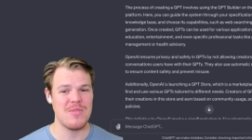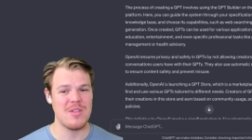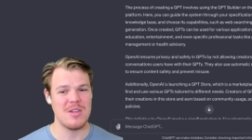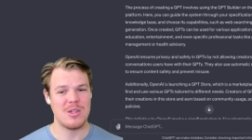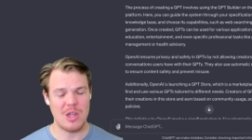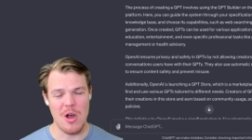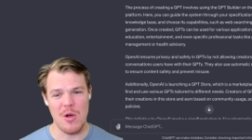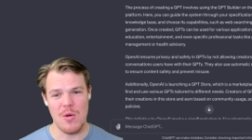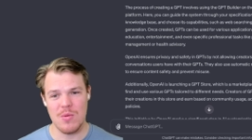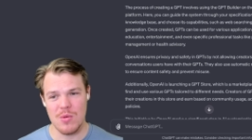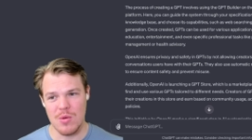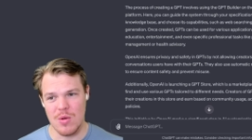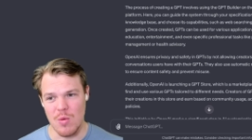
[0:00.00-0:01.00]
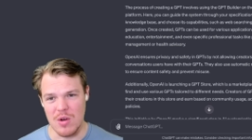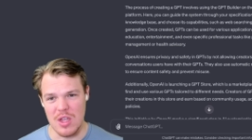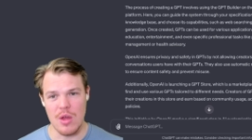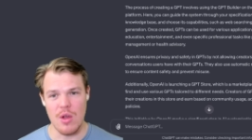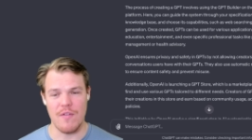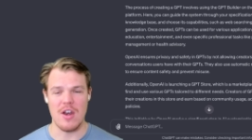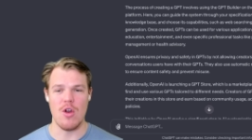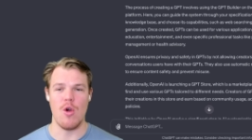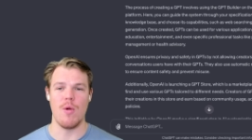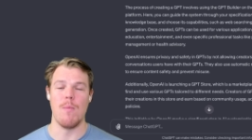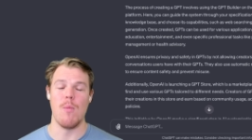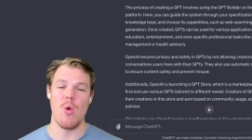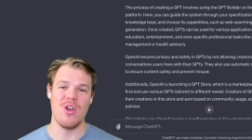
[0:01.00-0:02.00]
So we're dealing with a
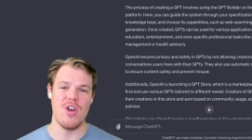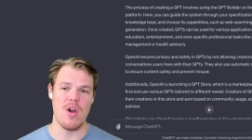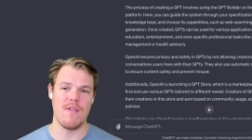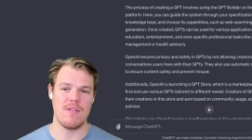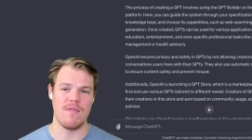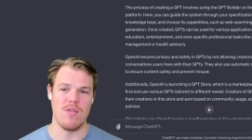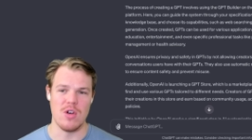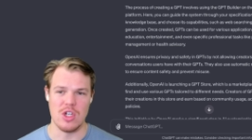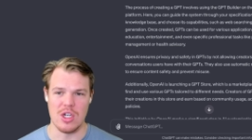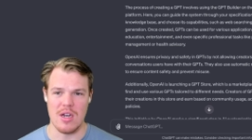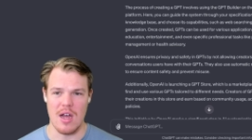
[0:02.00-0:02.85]
more nerfed version